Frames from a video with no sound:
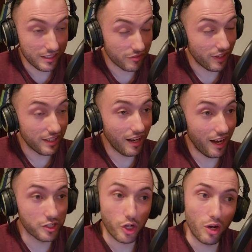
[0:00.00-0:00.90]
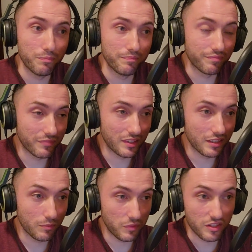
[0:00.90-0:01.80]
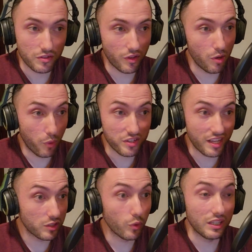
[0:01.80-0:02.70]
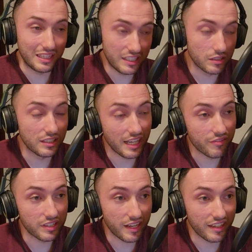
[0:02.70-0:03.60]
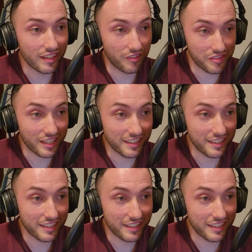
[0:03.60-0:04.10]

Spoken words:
It's a fucking hard job. There are boys that do it literally every day, and I've seen